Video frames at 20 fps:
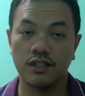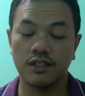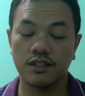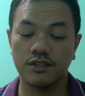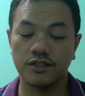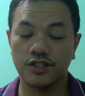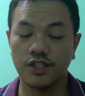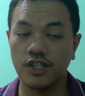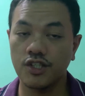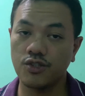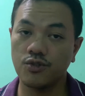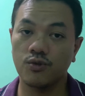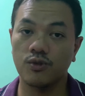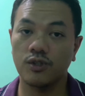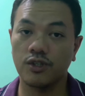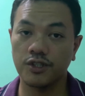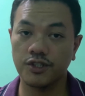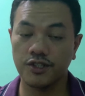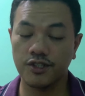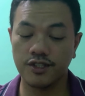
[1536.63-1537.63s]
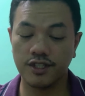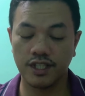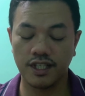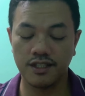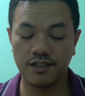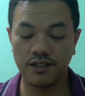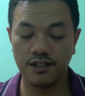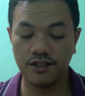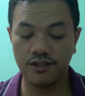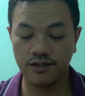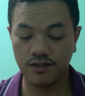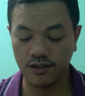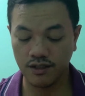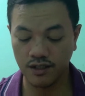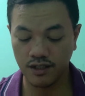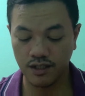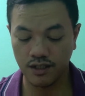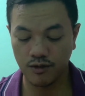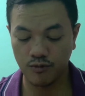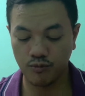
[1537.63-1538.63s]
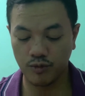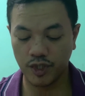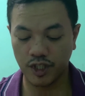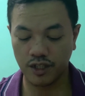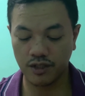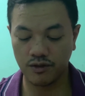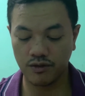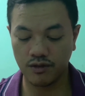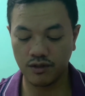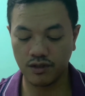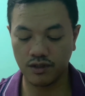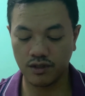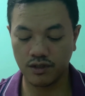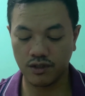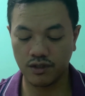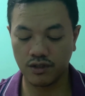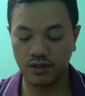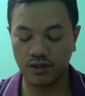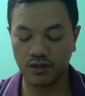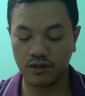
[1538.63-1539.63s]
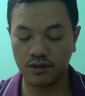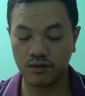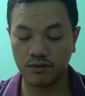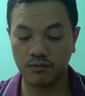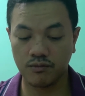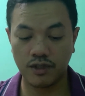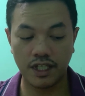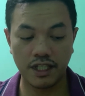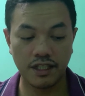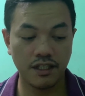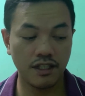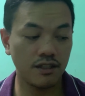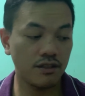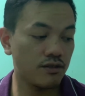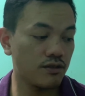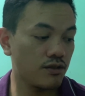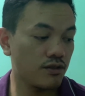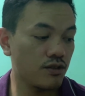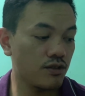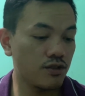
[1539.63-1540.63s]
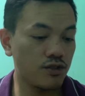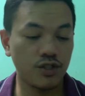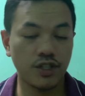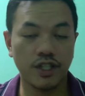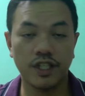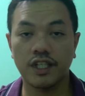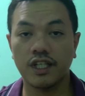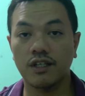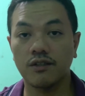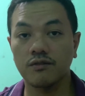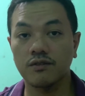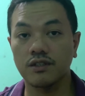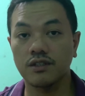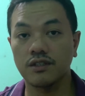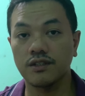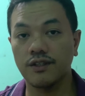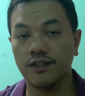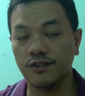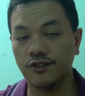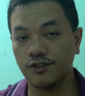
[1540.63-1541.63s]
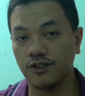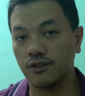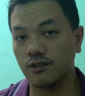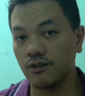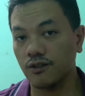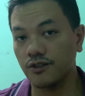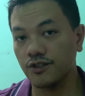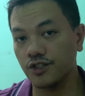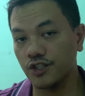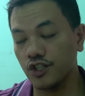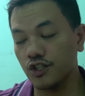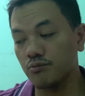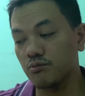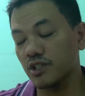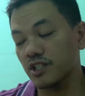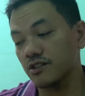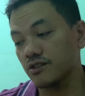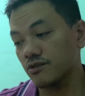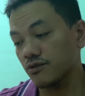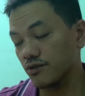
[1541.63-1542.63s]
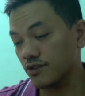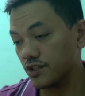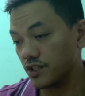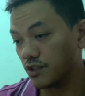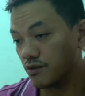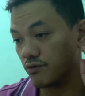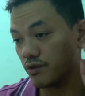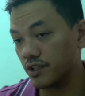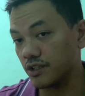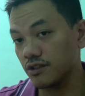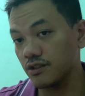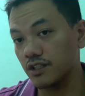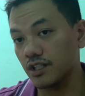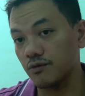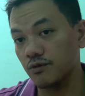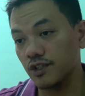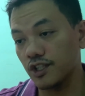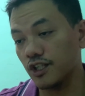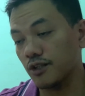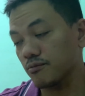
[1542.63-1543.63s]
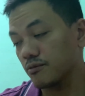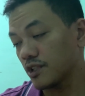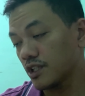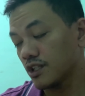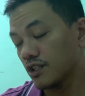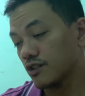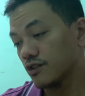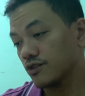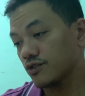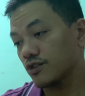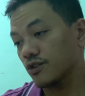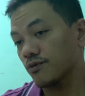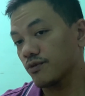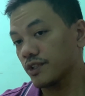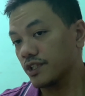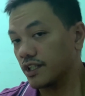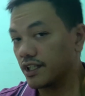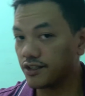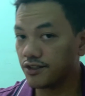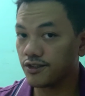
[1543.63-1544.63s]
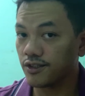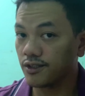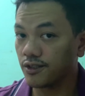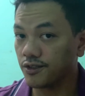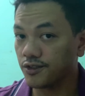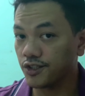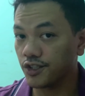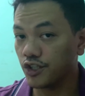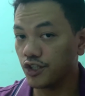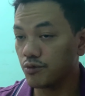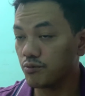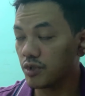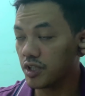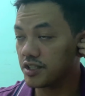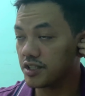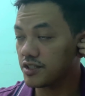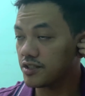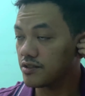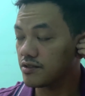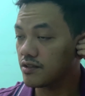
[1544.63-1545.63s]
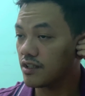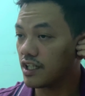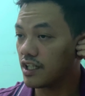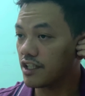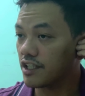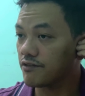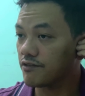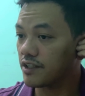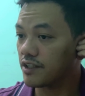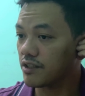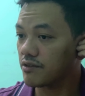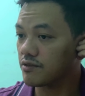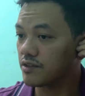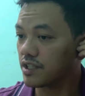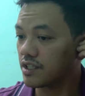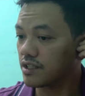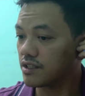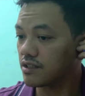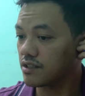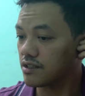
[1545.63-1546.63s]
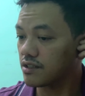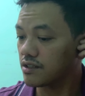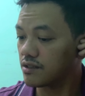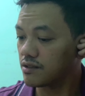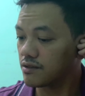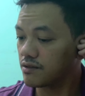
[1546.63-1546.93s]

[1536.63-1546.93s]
change to larger sizes, but I did try out the extra large earbuds to see whether that will help. So with the extra large earbuds, I found that the